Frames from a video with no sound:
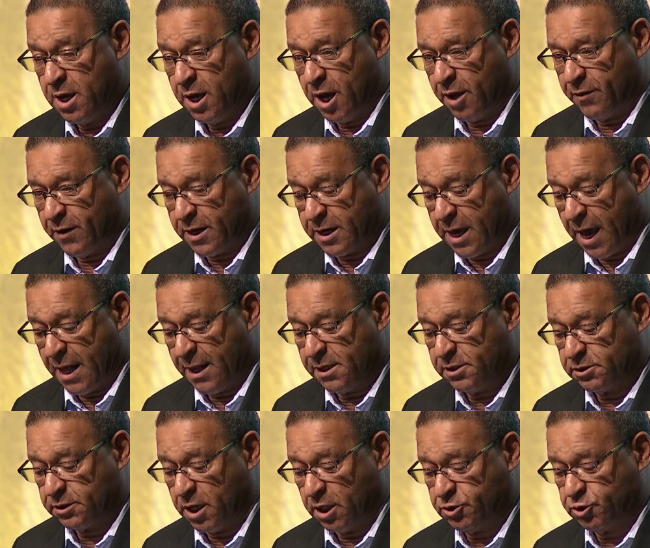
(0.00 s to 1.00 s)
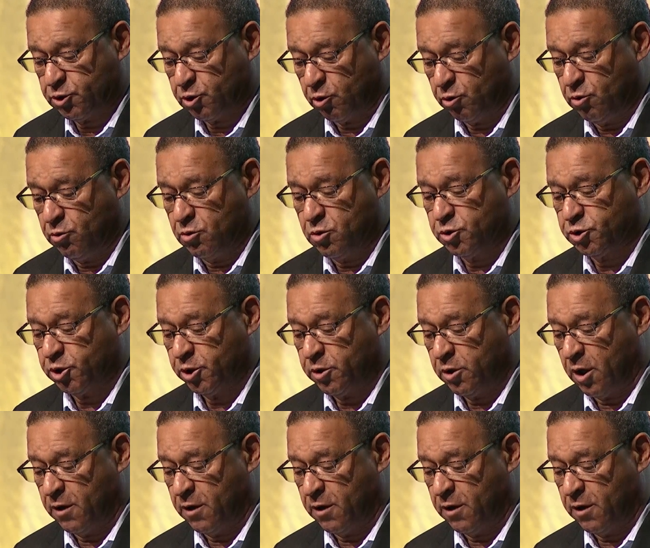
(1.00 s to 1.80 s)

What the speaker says: and the callous exclusion